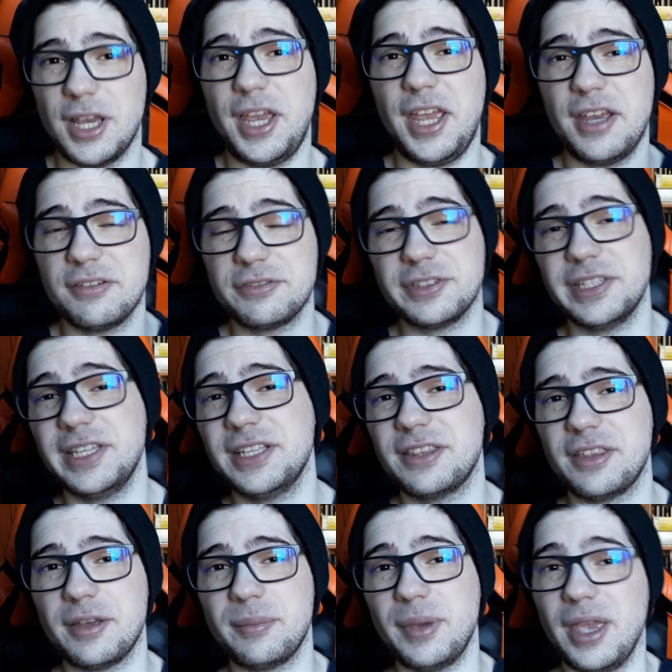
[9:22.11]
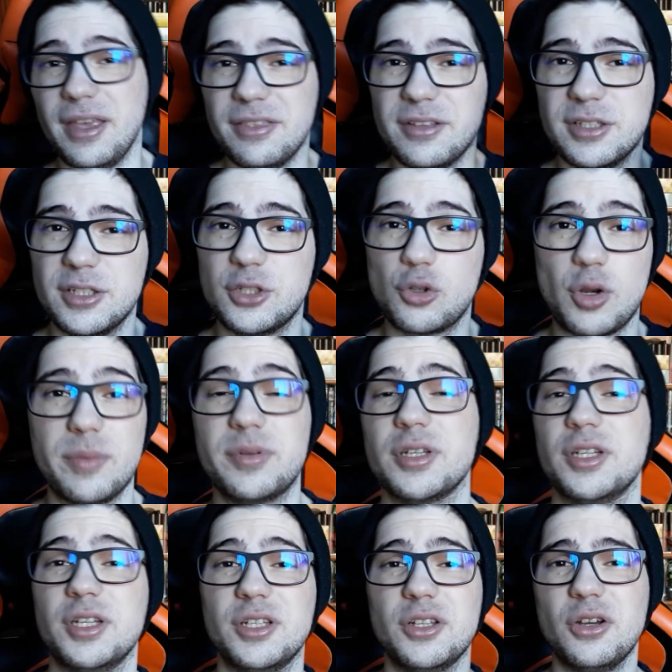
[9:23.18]
I have linked them in the
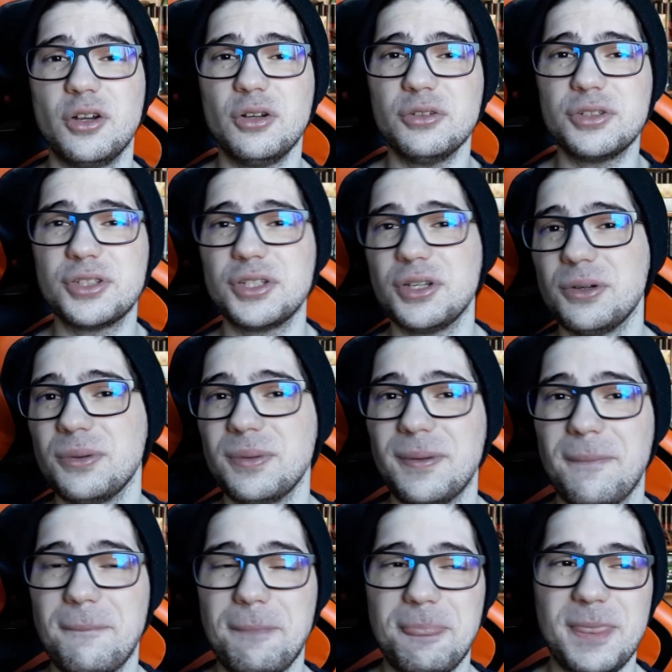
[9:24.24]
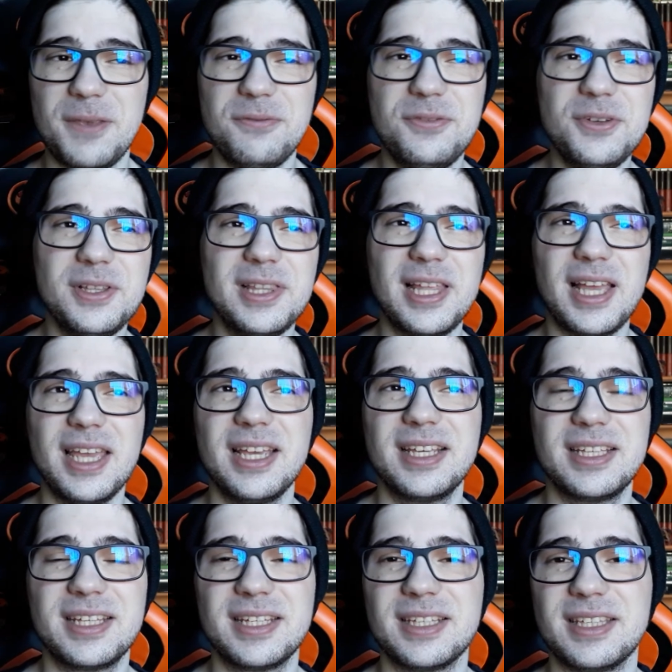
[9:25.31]
description. And also, if you like
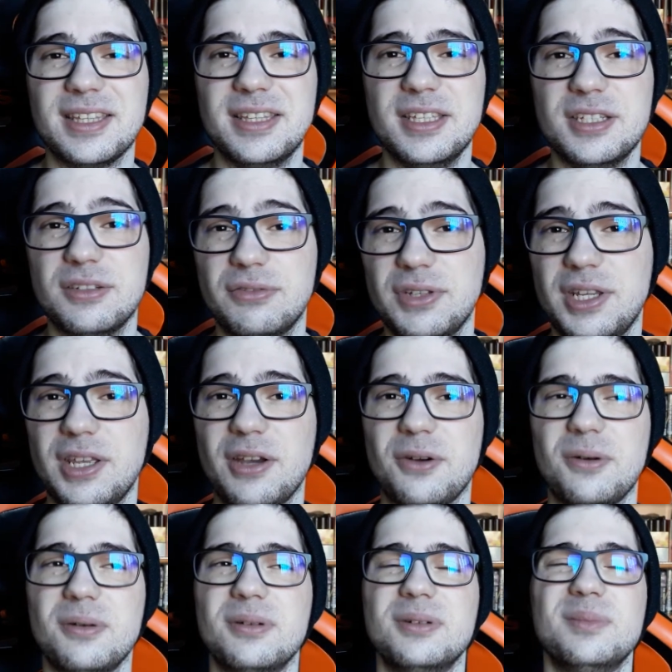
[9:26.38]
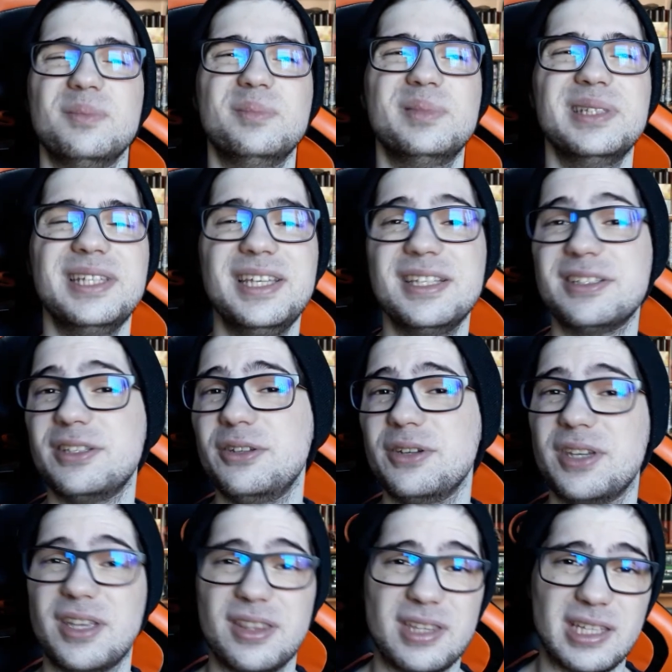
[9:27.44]
this video, please do
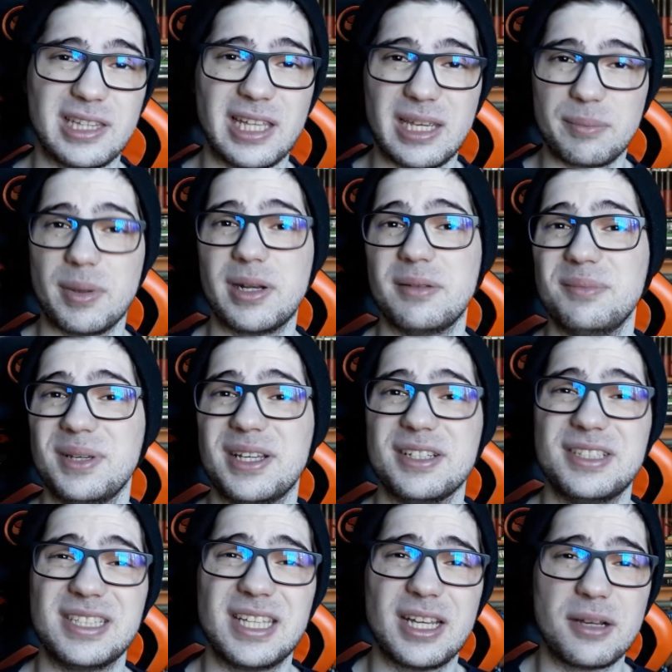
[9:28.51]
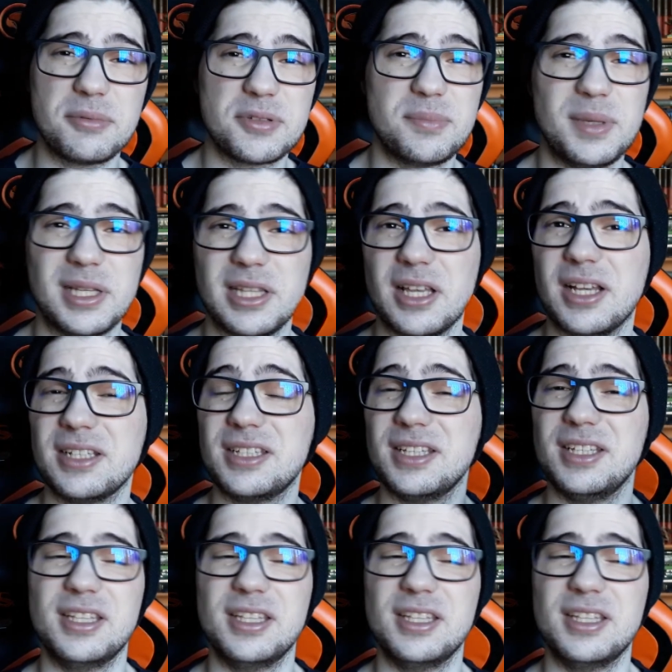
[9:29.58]
hit that like button, because it helps me a lot.